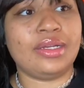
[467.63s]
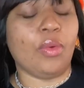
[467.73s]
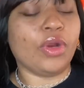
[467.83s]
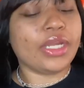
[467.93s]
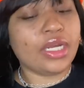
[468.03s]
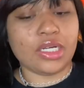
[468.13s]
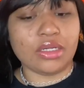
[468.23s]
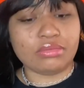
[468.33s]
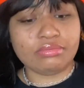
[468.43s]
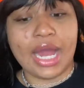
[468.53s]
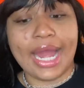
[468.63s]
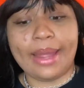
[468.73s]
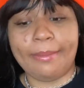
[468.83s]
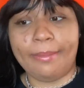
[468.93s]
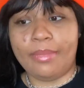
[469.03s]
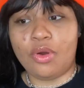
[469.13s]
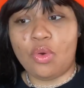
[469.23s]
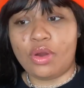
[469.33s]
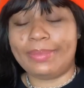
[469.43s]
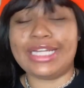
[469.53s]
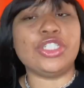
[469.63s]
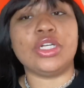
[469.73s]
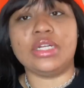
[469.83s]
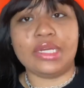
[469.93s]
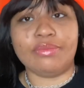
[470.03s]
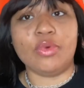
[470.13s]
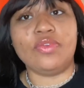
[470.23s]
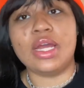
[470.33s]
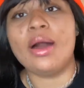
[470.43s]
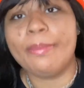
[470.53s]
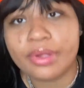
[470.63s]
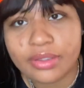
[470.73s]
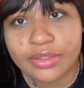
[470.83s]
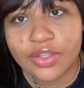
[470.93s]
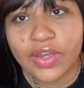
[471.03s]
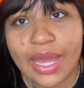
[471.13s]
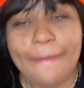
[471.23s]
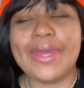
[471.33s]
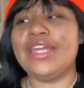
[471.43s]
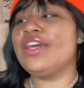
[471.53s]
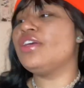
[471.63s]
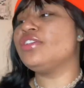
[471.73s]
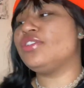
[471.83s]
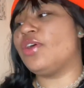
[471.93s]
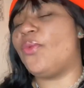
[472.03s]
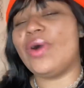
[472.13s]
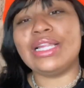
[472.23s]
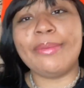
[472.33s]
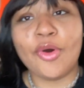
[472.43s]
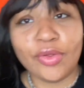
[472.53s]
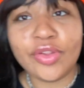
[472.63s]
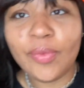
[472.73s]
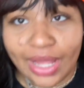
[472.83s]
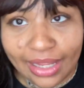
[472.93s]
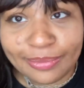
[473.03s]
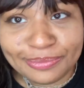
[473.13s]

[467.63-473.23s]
a working girl. I am on my journey of moving up. You get me? So while I'm on the way,